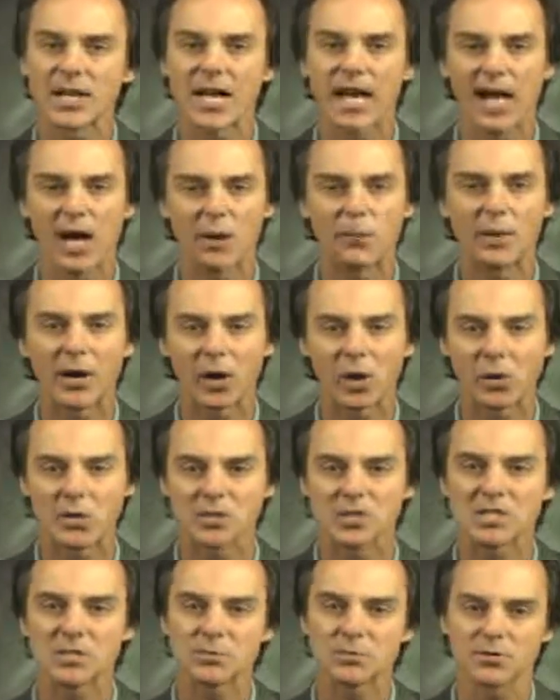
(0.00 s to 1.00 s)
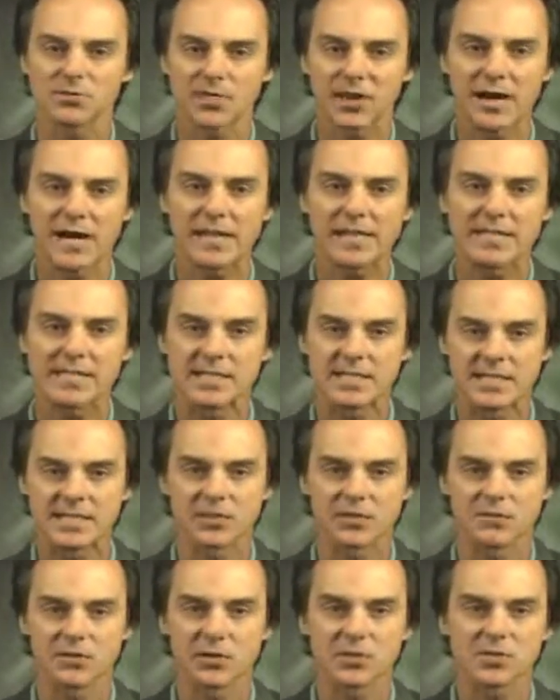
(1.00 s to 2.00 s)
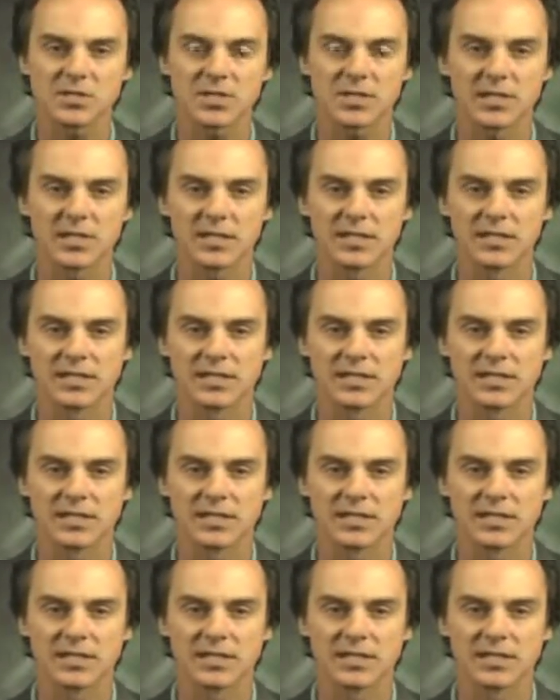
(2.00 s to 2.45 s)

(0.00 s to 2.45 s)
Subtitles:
how meiosis provides this diversity.